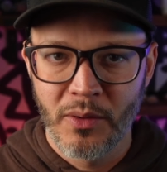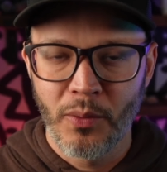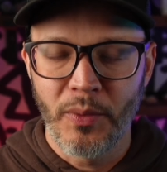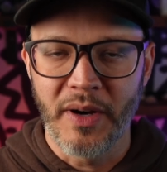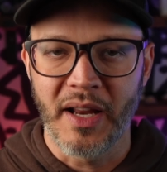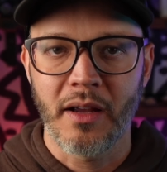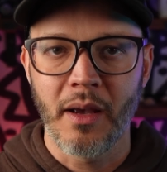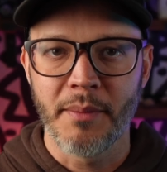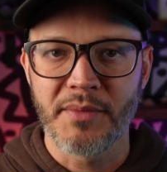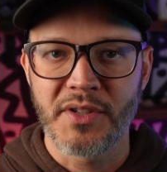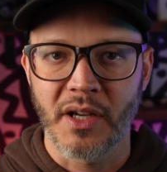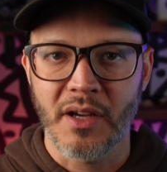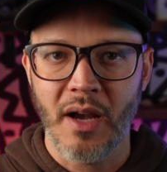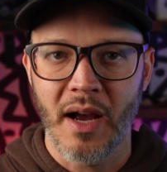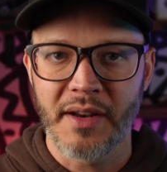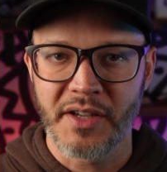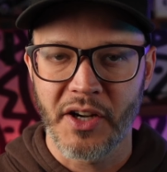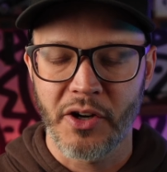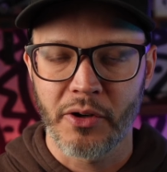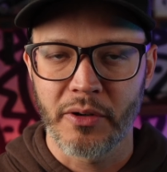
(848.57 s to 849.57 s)
When it comes to
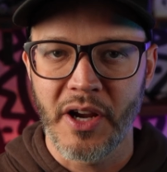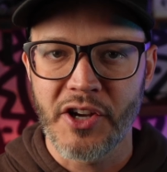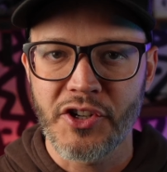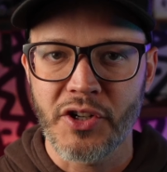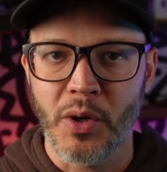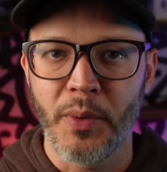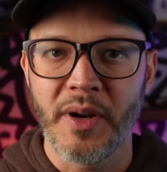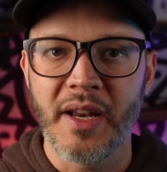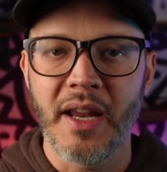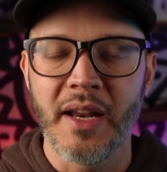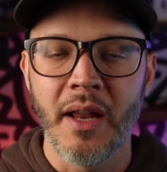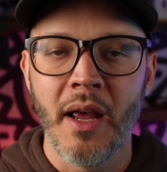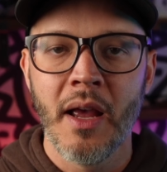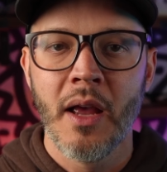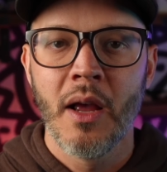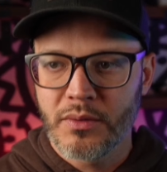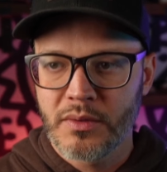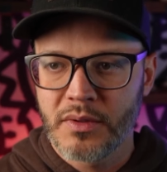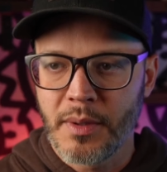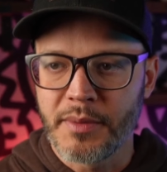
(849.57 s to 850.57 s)
content creation, we need
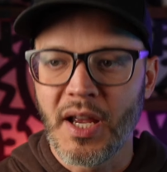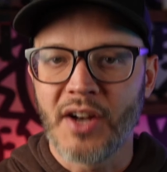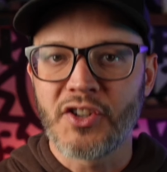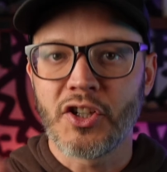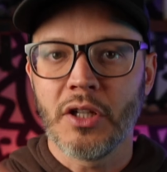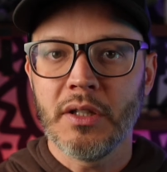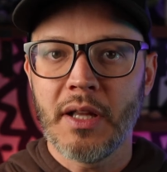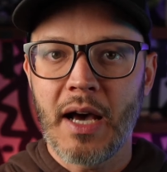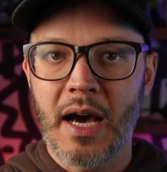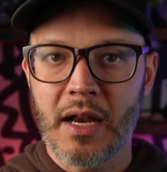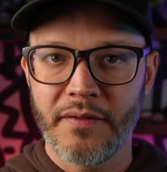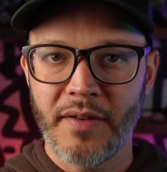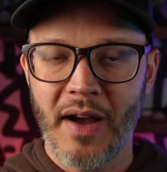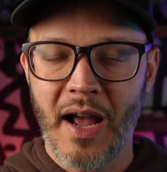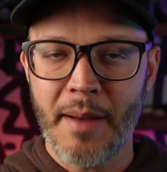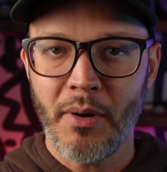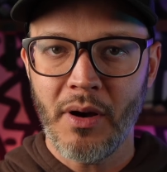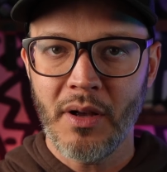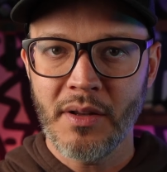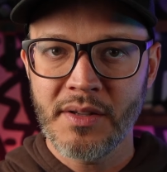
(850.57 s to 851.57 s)
to touch a lot of
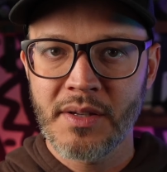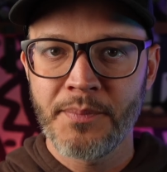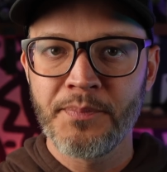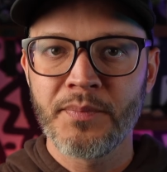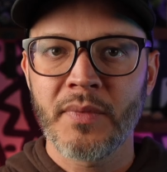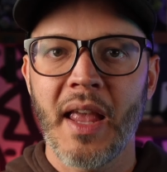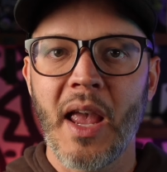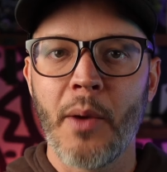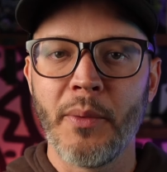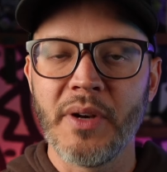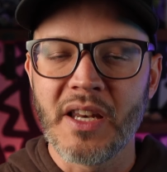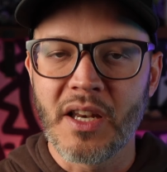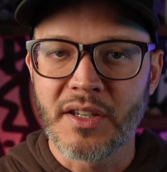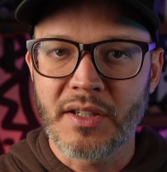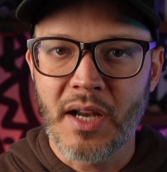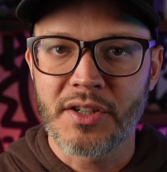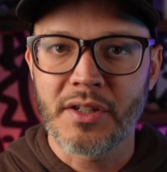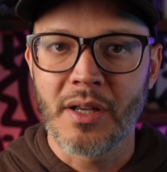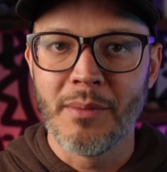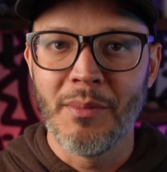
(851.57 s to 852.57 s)
eyeballs and we need to
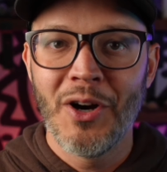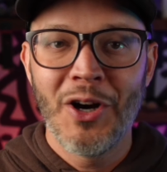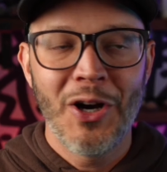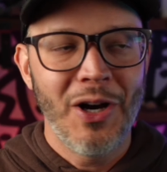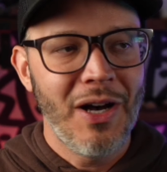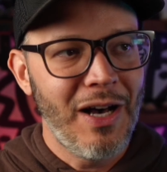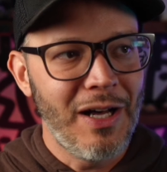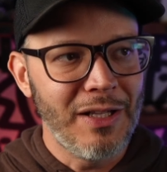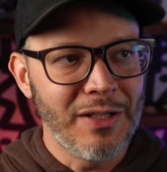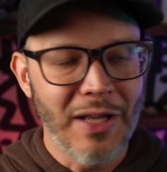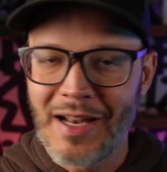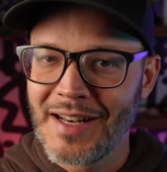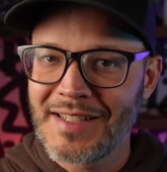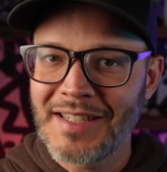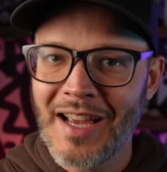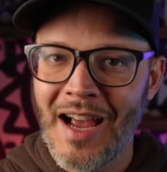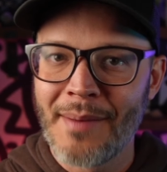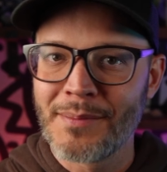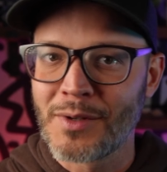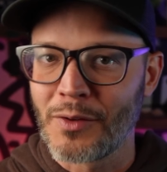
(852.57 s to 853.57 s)
touch them a lot of
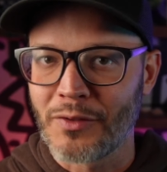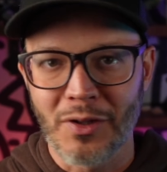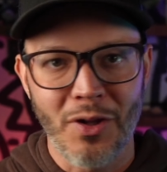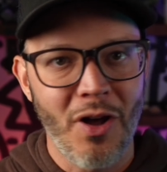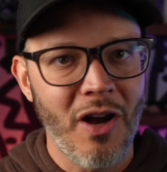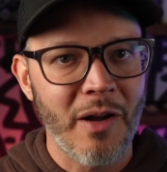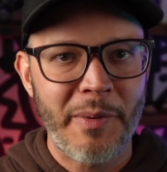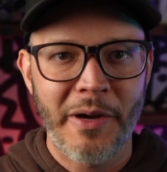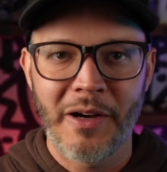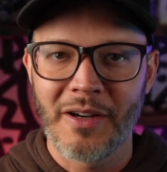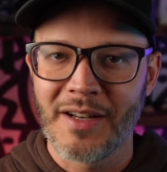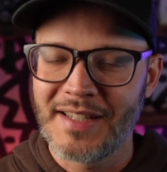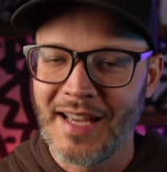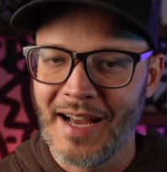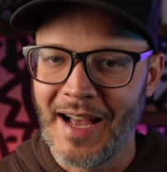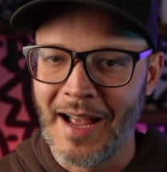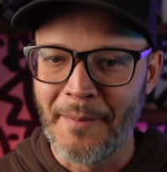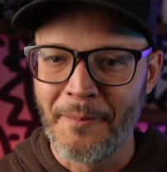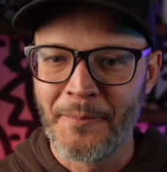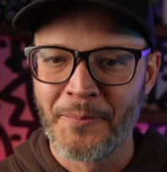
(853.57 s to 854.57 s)
times over a long period of
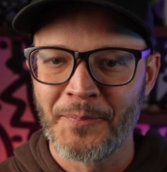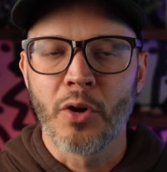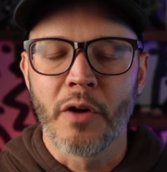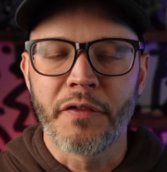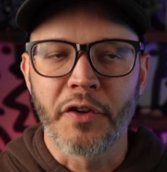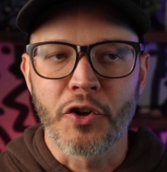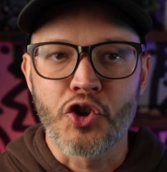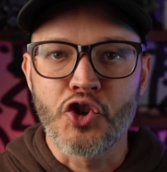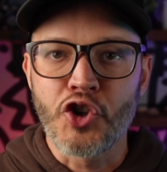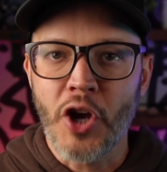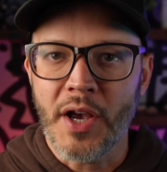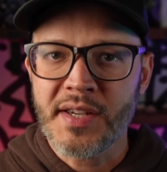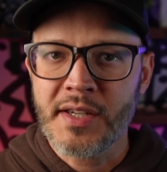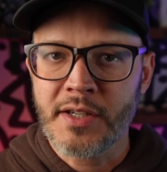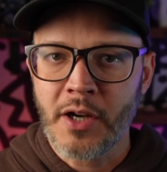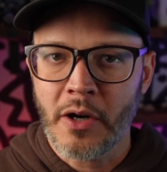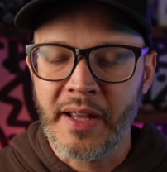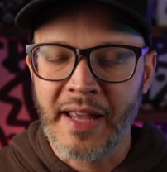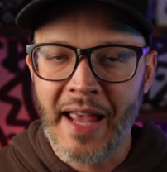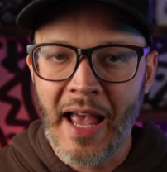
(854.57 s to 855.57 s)
time. So if you're just
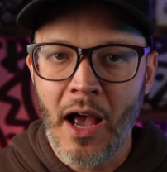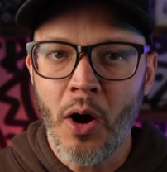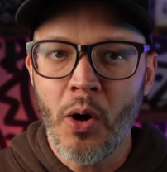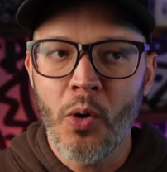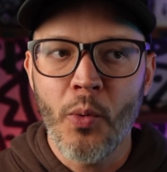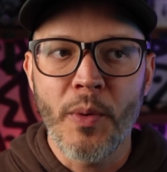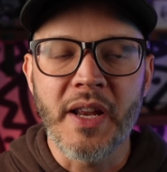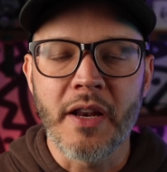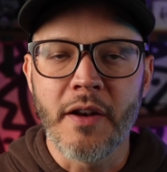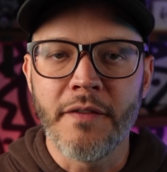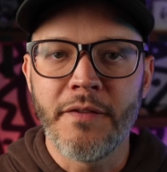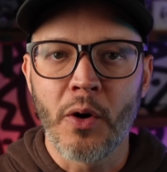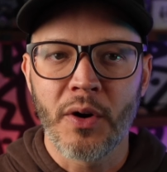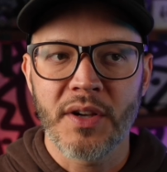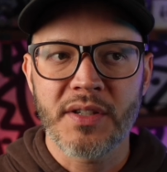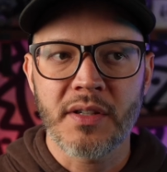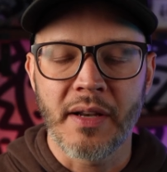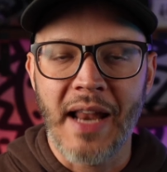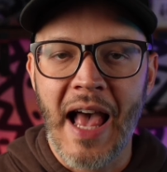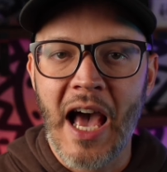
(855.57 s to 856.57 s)
starting out, we need to
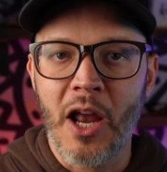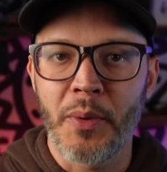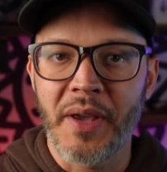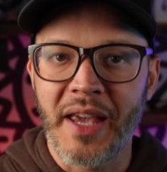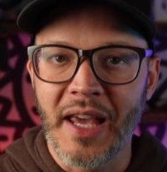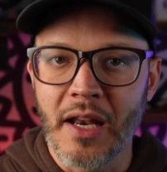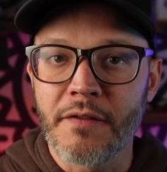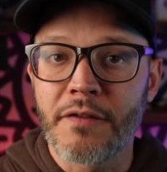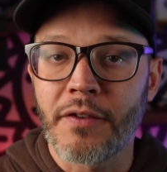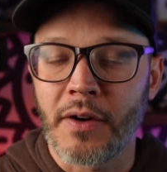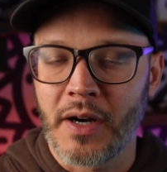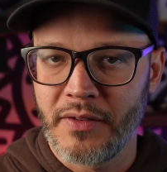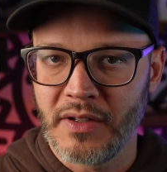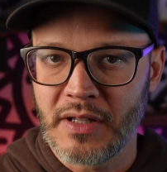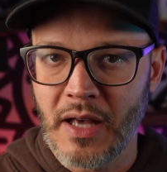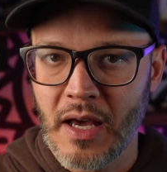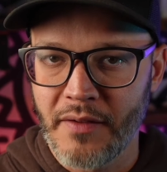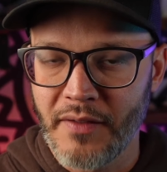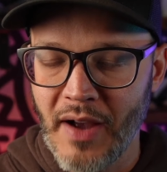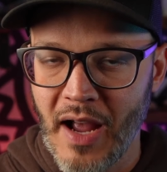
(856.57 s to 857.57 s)
focus on how do we get in front of a
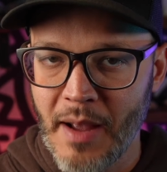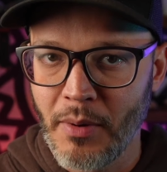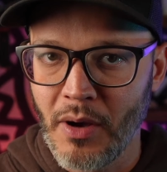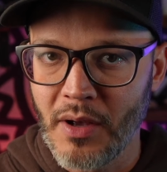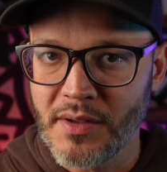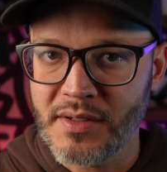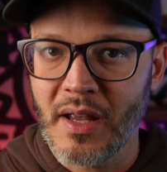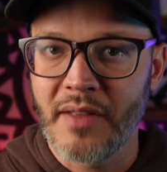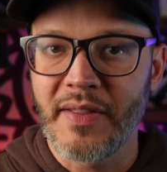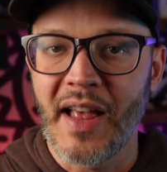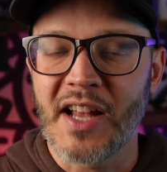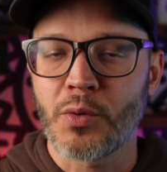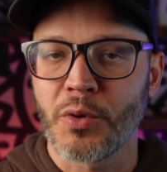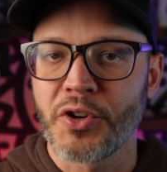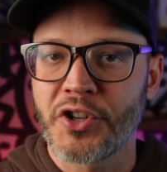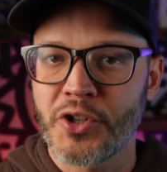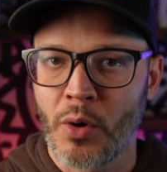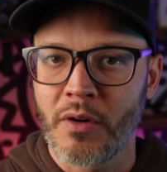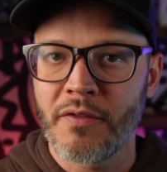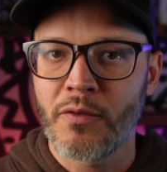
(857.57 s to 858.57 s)
lot of eyeballs. And that's where
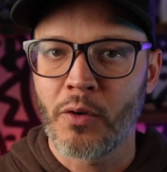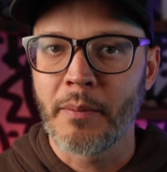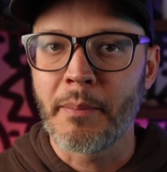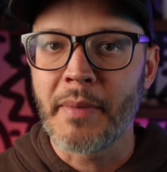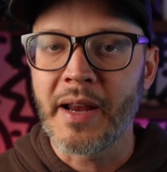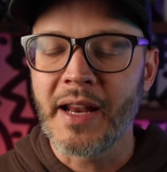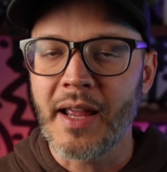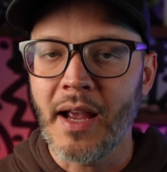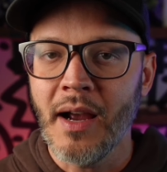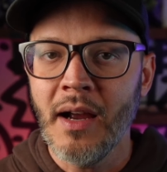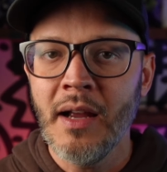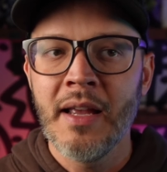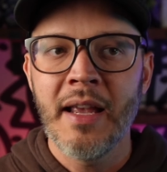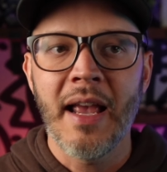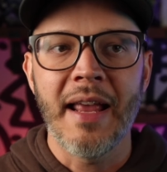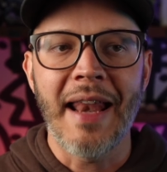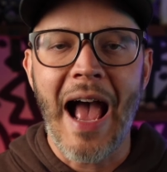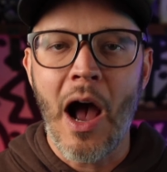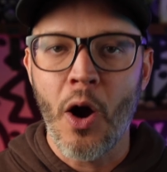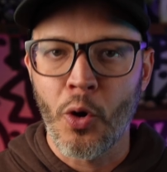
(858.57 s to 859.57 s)
short form media
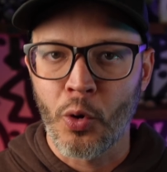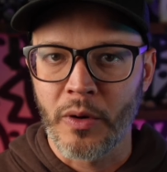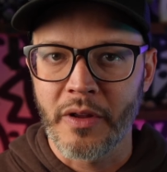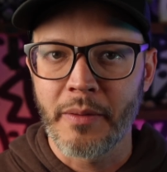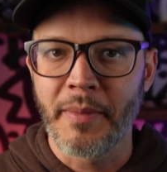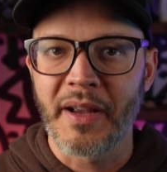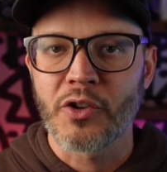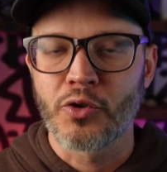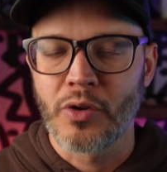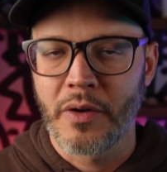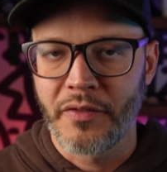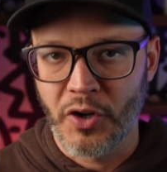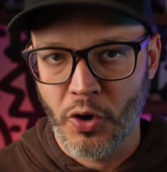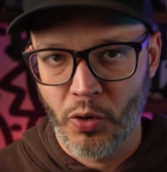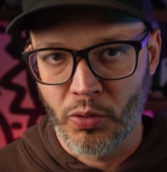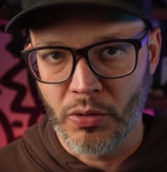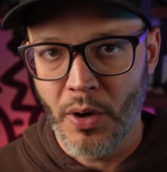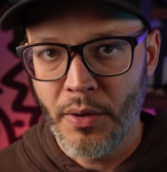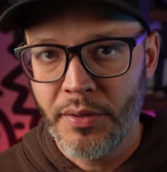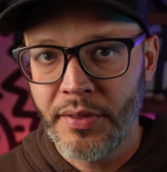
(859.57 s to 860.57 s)
and algorithmic driven
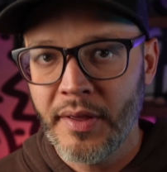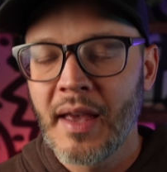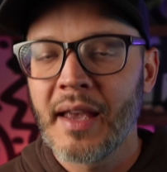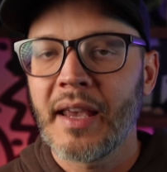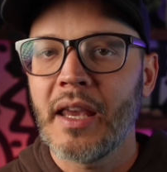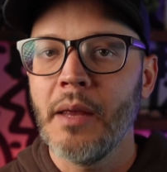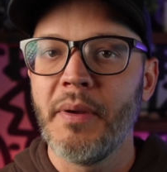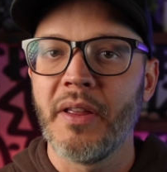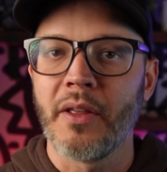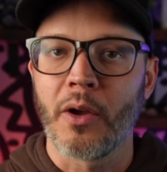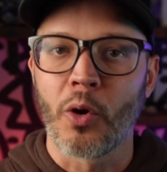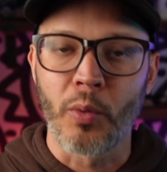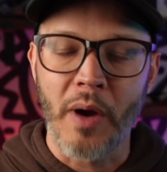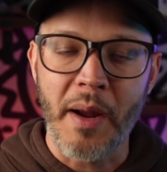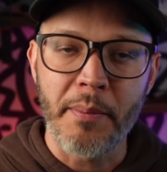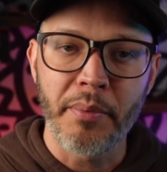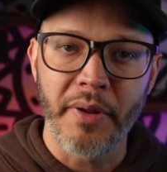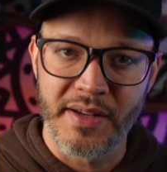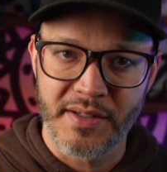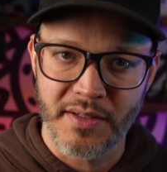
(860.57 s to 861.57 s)
growth can be the
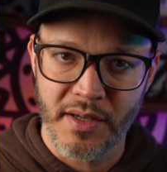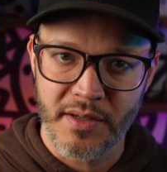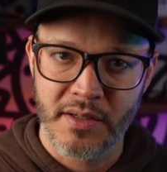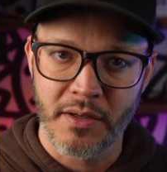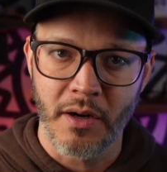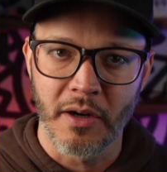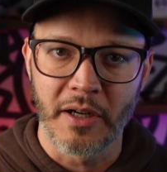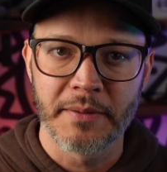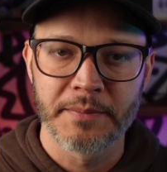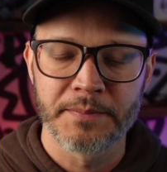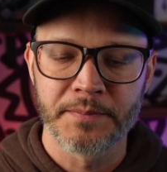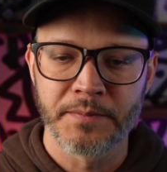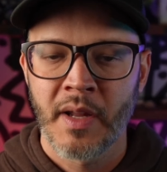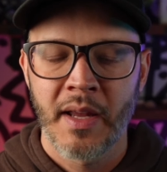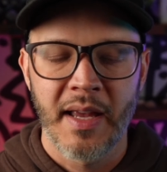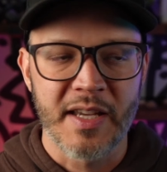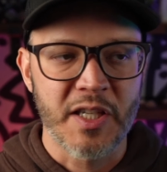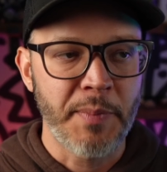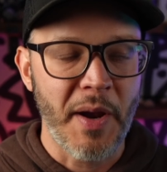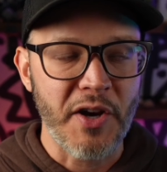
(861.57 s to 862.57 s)
great place to start,
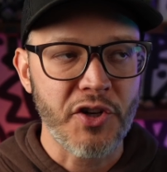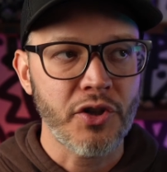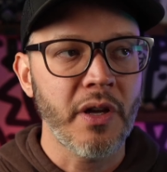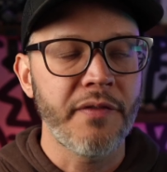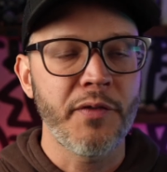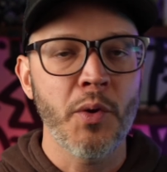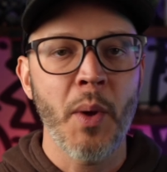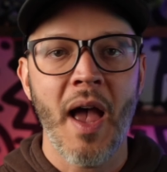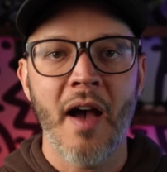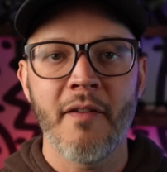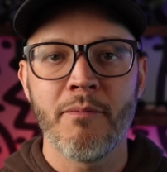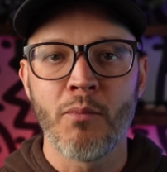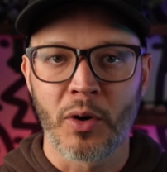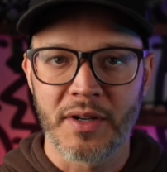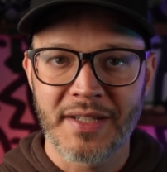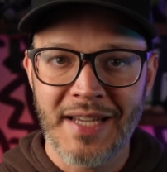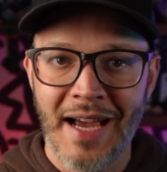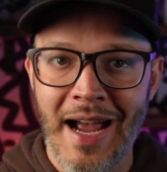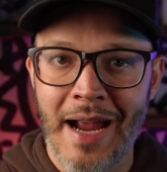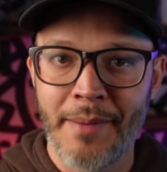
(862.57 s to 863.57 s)
especially if you have more
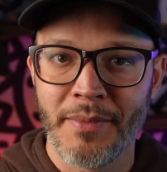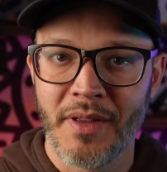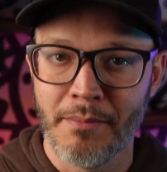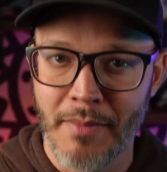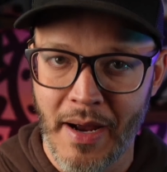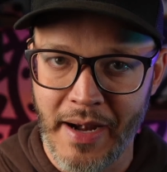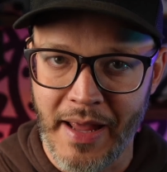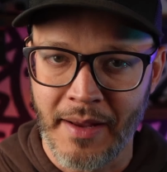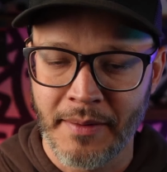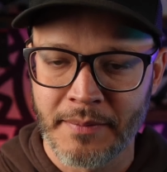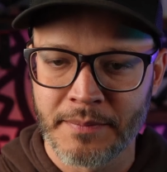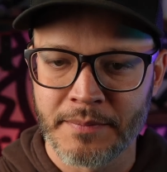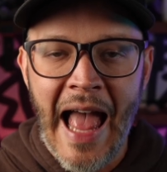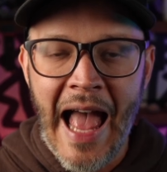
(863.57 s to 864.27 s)
time than money.